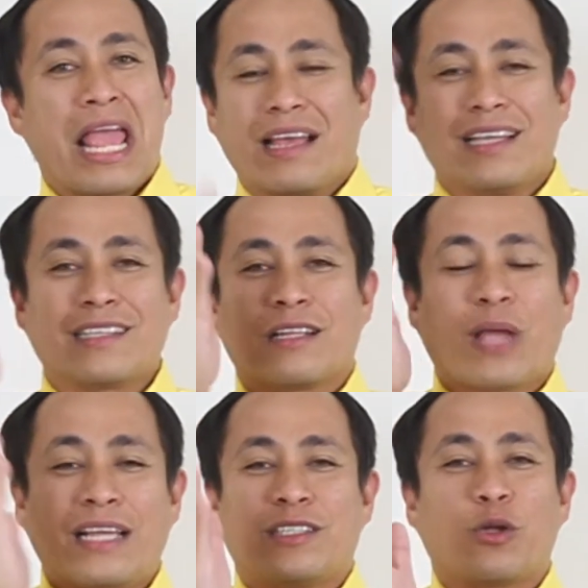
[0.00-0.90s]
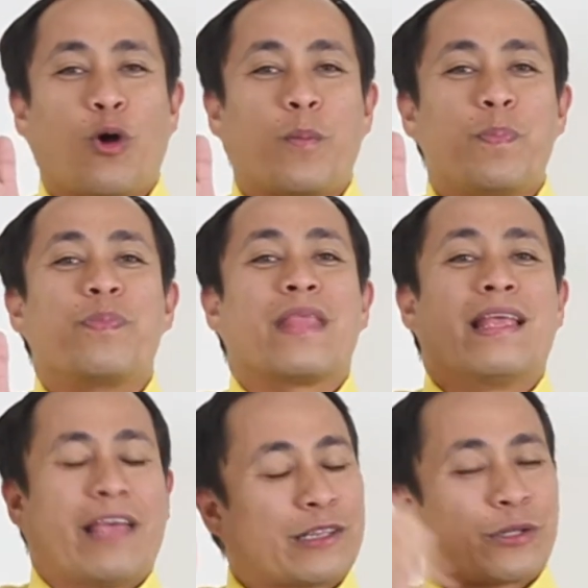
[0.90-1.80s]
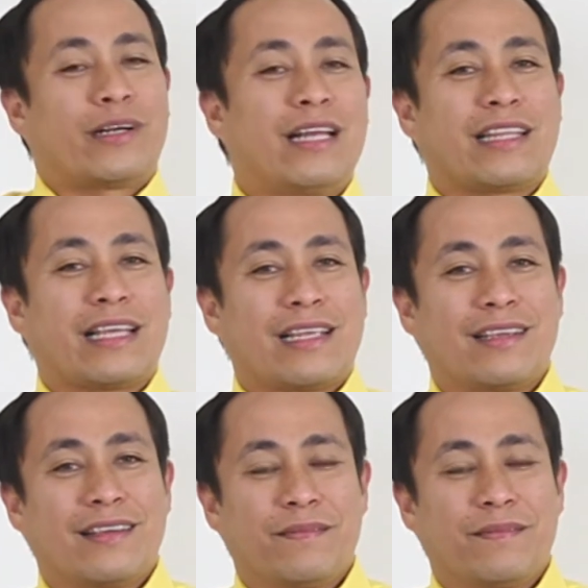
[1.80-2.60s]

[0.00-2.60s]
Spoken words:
It's a taste of eternity.